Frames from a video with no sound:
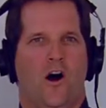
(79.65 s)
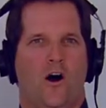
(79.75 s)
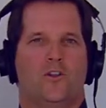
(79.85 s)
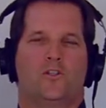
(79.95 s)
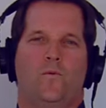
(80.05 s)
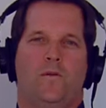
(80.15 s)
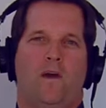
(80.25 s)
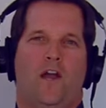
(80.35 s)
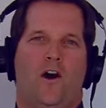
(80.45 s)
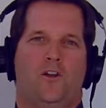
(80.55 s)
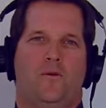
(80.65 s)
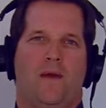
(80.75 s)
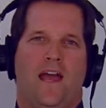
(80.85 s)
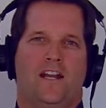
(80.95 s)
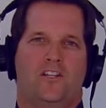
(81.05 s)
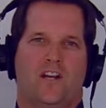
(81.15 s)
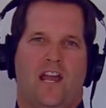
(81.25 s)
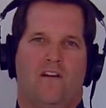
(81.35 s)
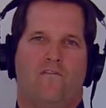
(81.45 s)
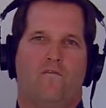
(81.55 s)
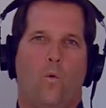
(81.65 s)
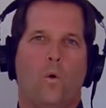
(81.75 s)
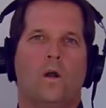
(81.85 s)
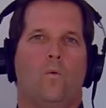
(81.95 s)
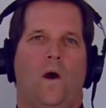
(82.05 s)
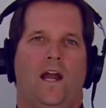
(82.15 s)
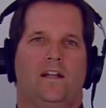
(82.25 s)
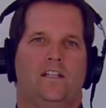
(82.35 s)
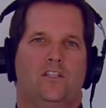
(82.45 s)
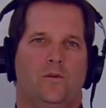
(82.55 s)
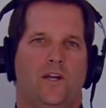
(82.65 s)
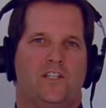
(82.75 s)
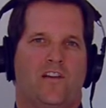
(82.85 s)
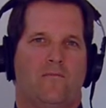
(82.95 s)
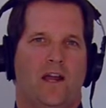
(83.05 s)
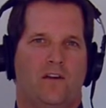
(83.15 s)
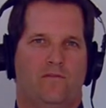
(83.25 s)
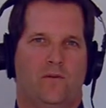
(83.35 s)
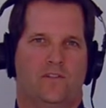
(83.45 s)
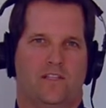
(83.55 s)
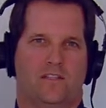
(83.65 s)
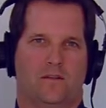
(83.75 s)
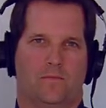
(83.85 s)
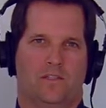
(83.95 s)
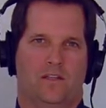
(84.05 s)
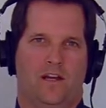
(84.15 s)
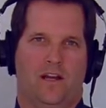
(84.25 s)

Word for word: Also in my audio package, I have four wireless UHF microphone systems.